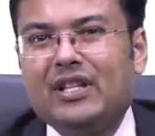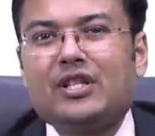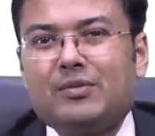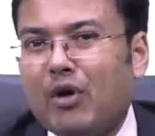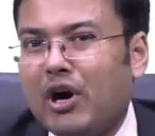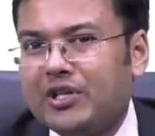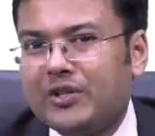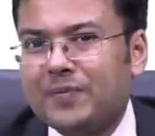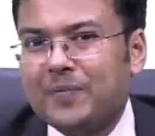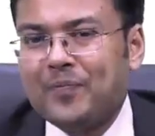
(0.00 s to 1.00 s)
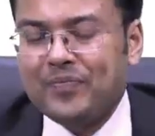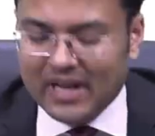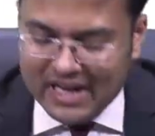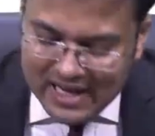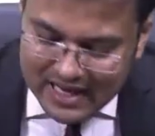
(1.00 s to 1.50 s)
the sponge.
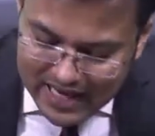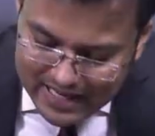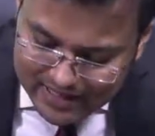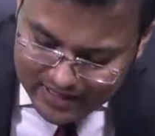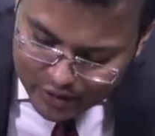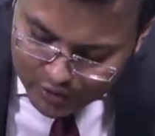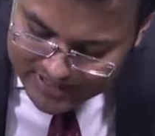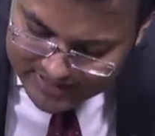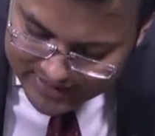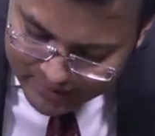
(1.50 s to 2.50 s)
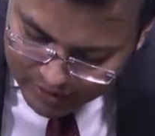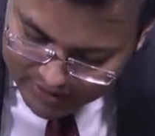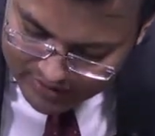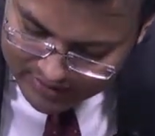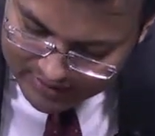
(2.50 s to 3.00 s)
And you can see
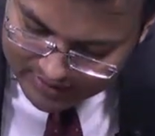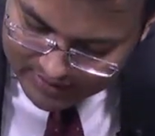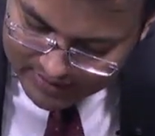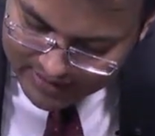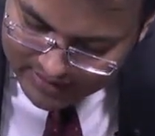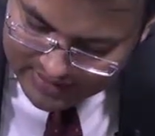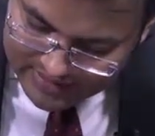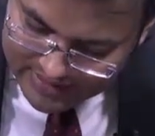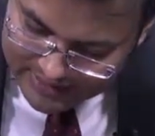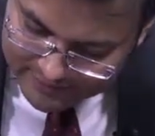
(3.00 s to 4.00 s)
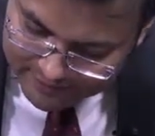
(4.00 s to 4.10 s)
what? That there is